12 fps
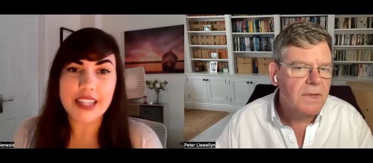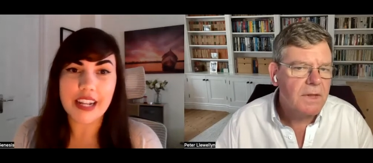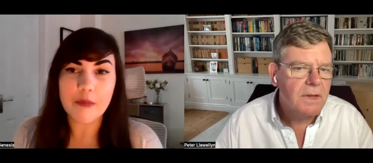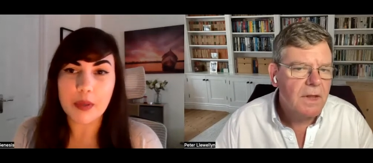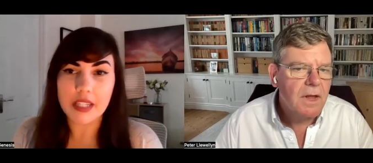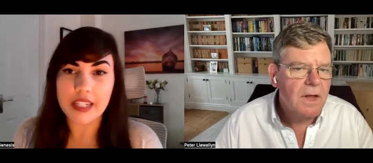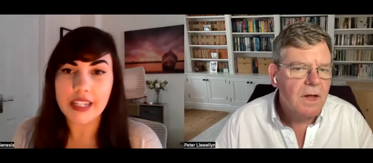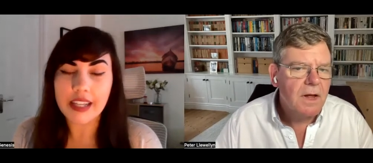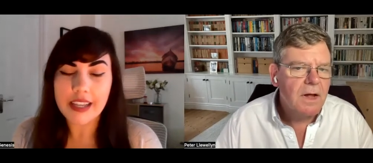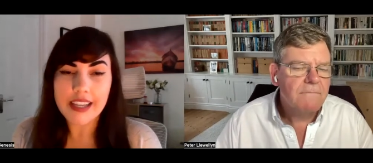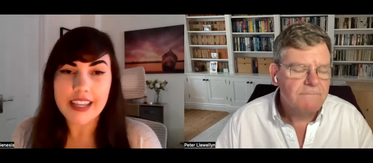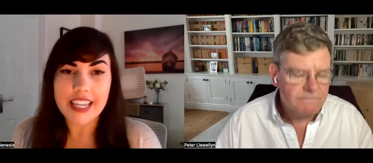Speaker 1: that i've been
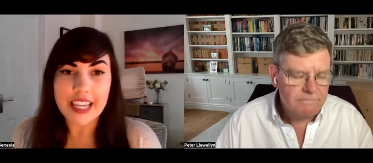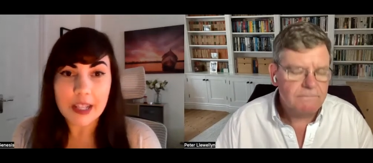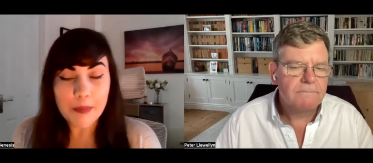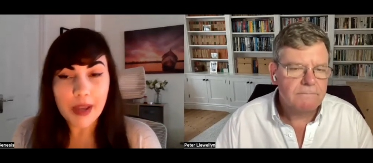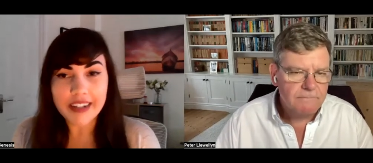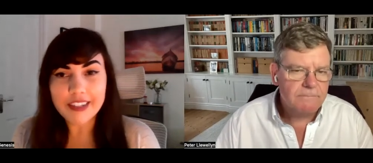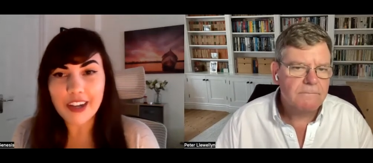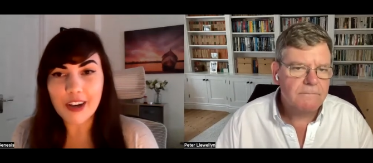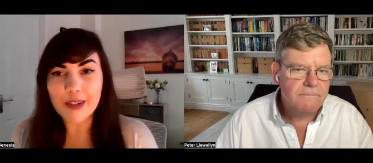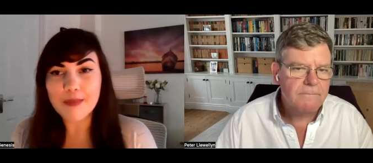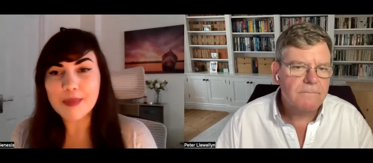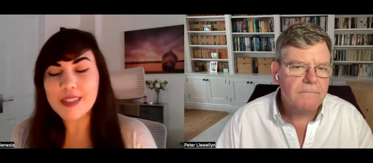in
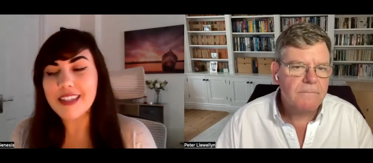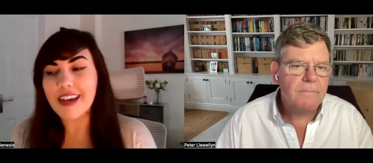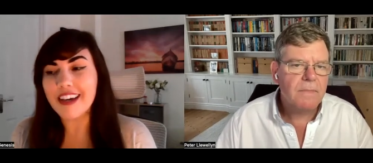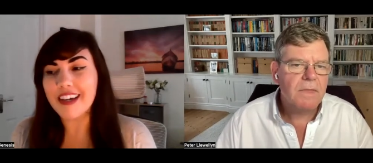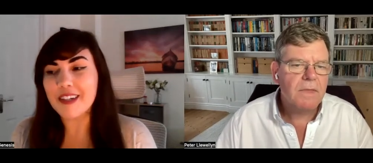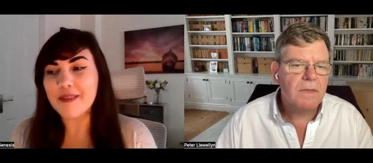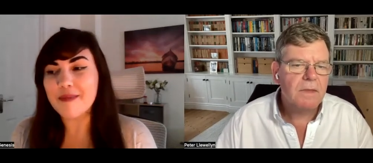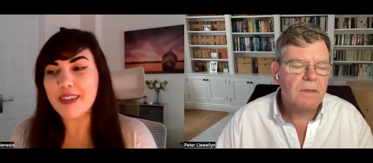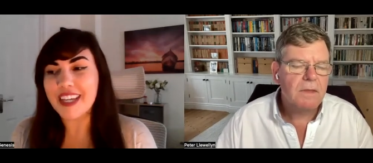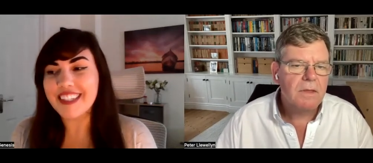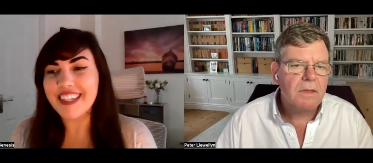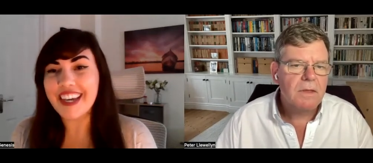medcomms um,
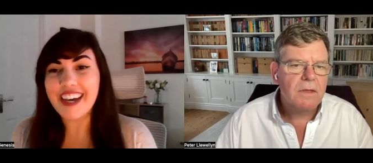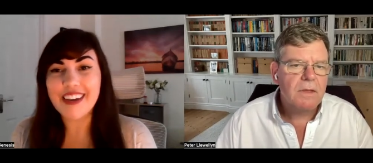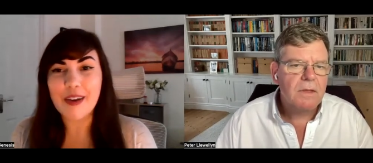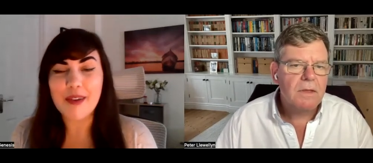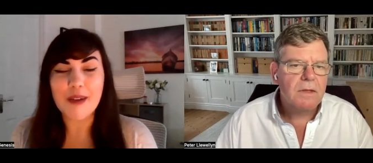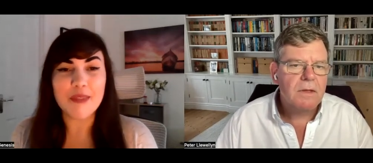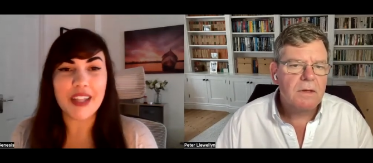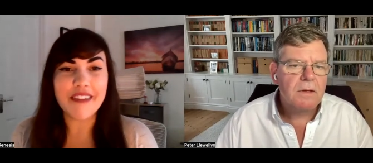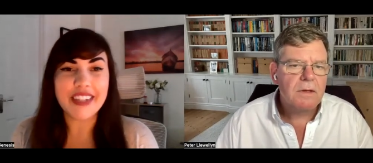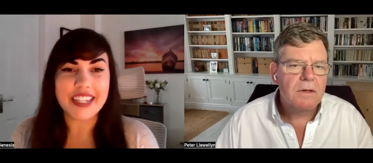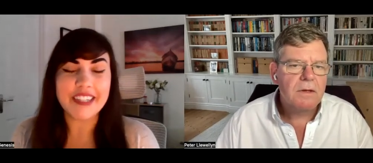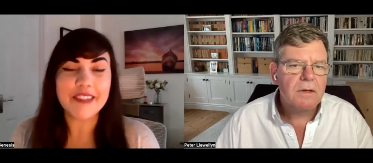and yeah i'm loving
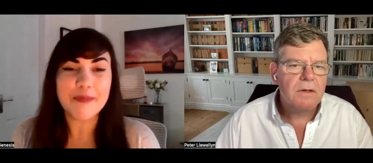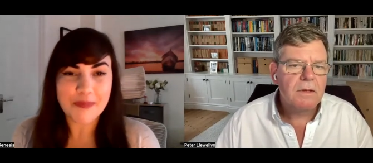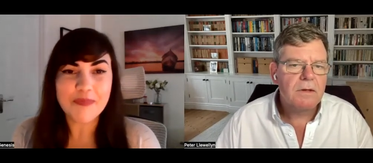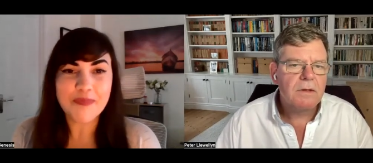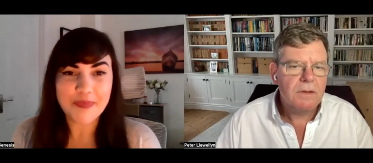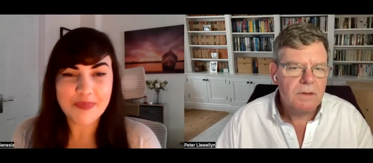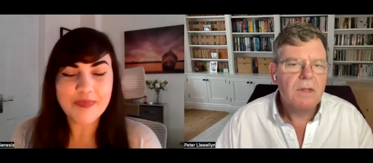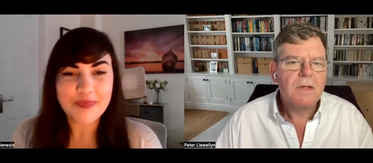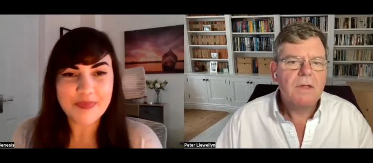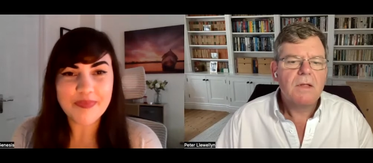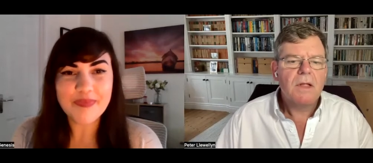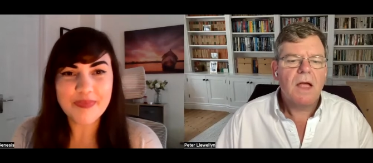it
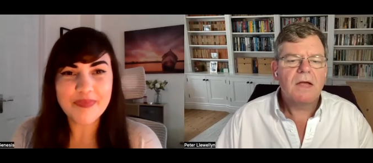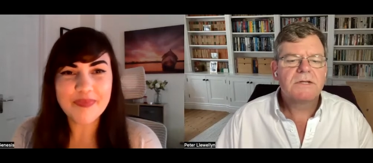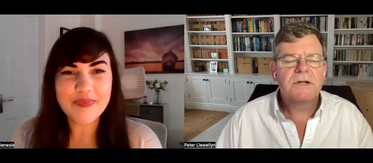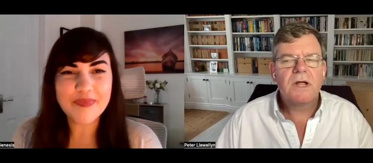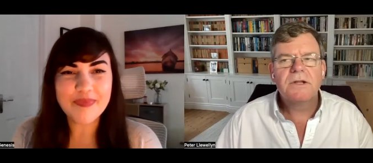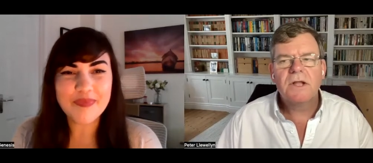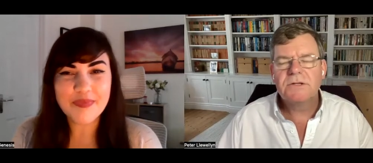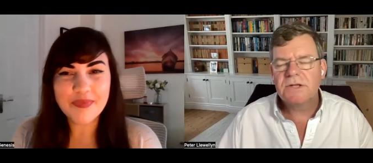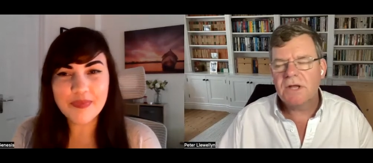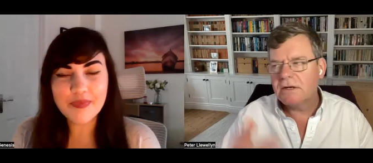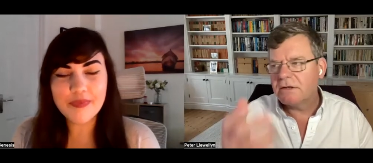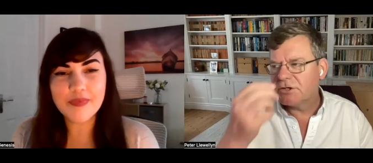
Speaker 2: Excellent. And,
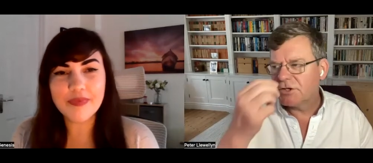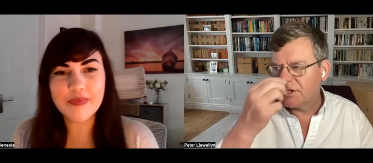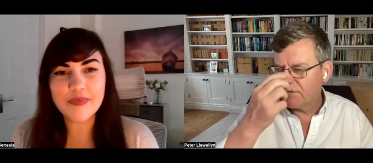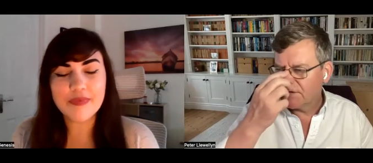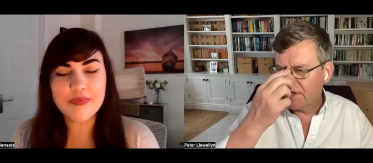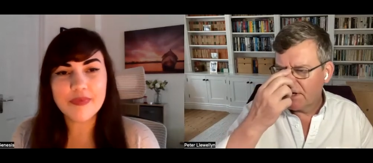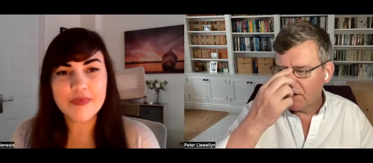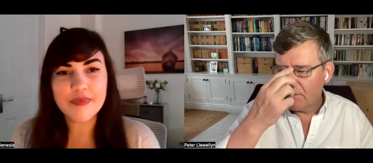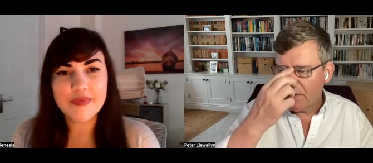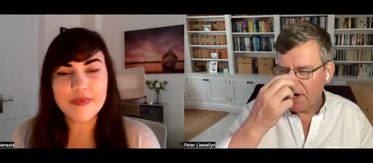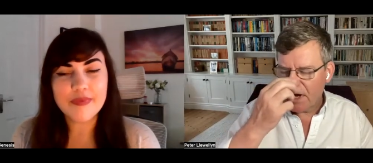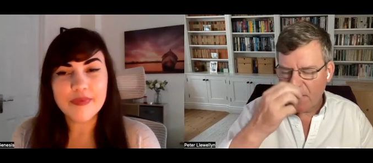and, and just give us a
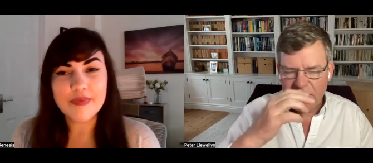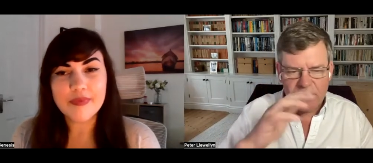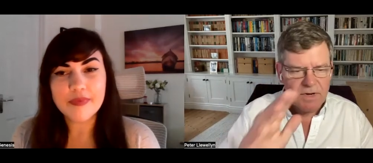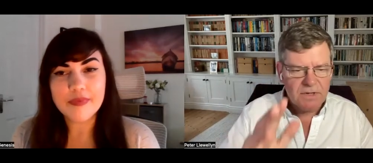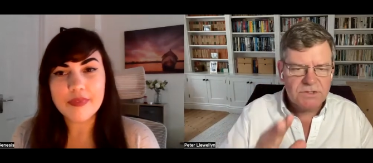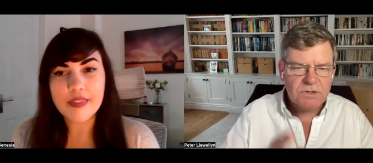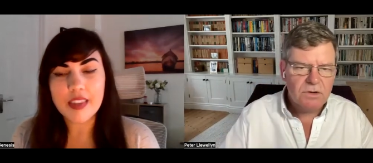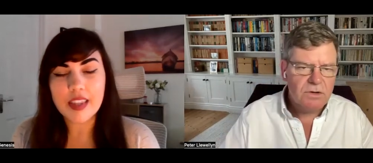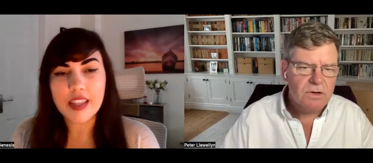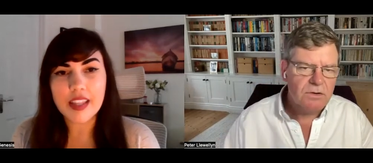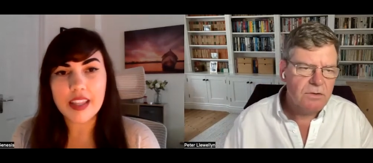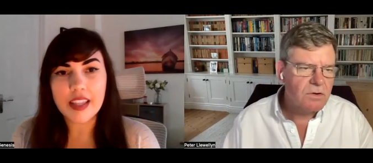little bit, a couple of minutes
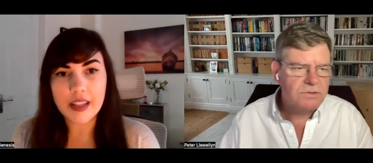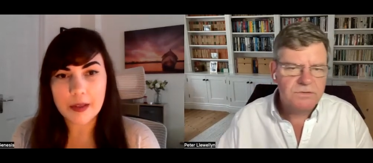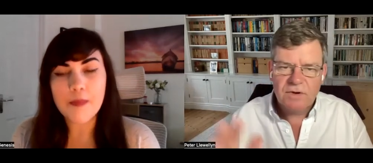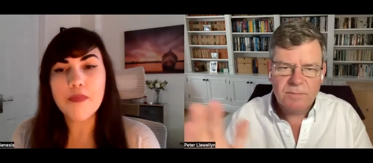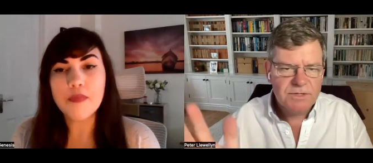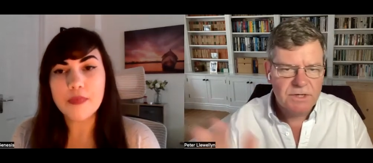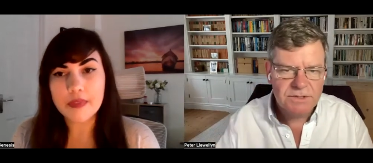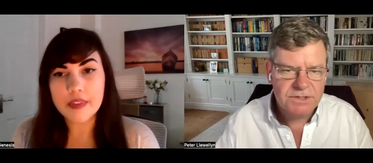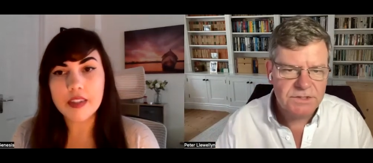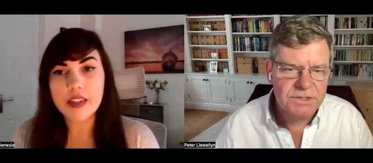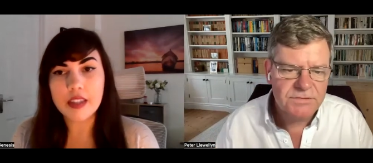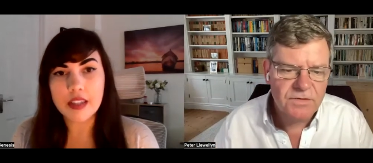on, on Oxford
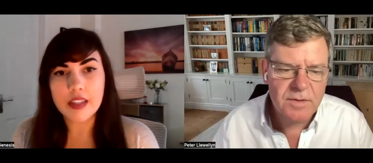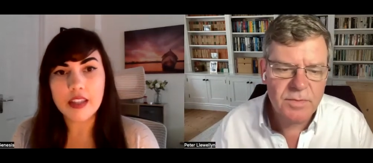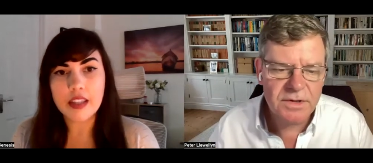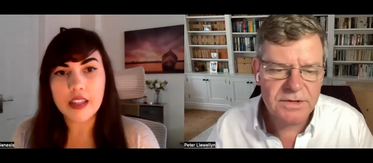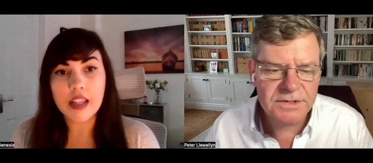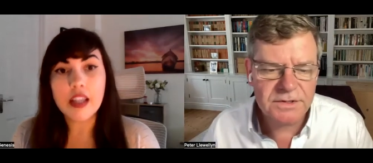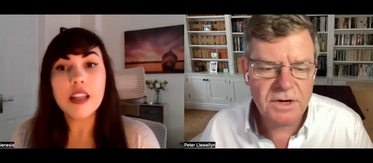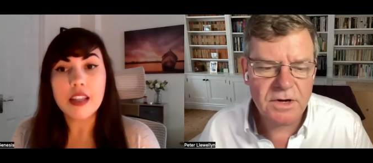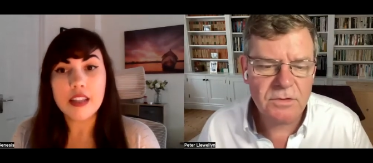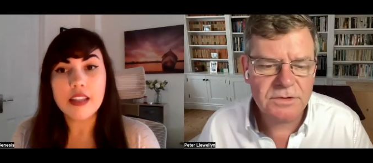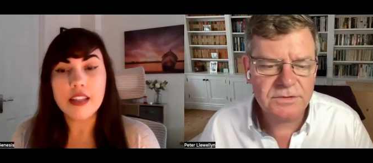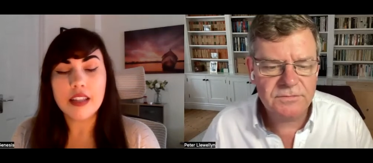Pharmagenesis, just for anybody that doesn't
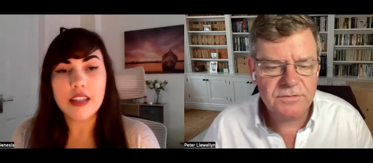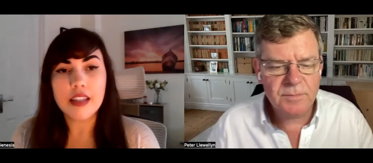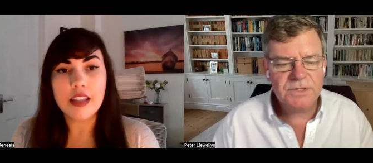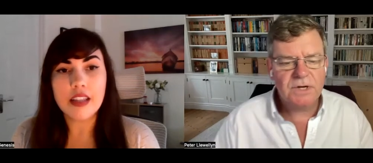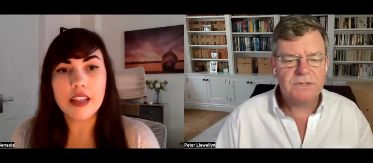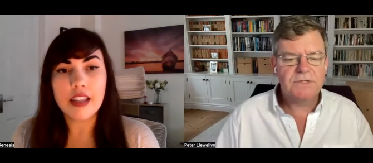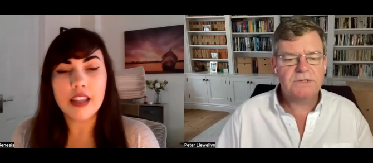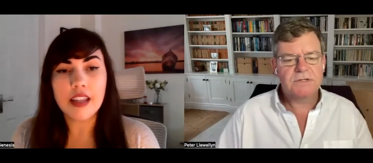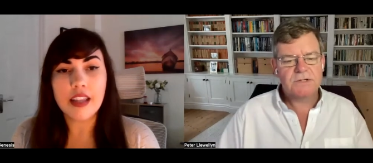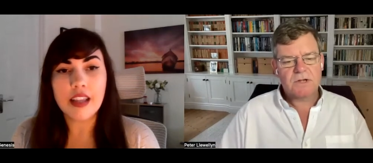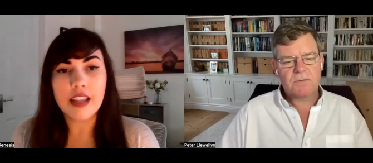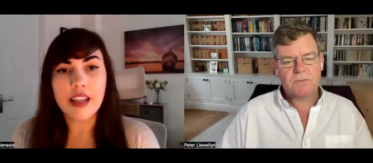know Oxford Pharmagenesis
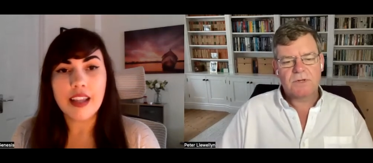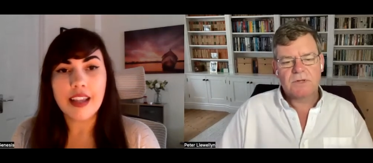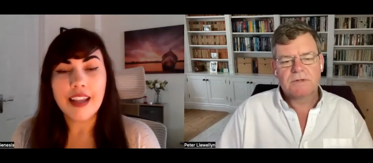as a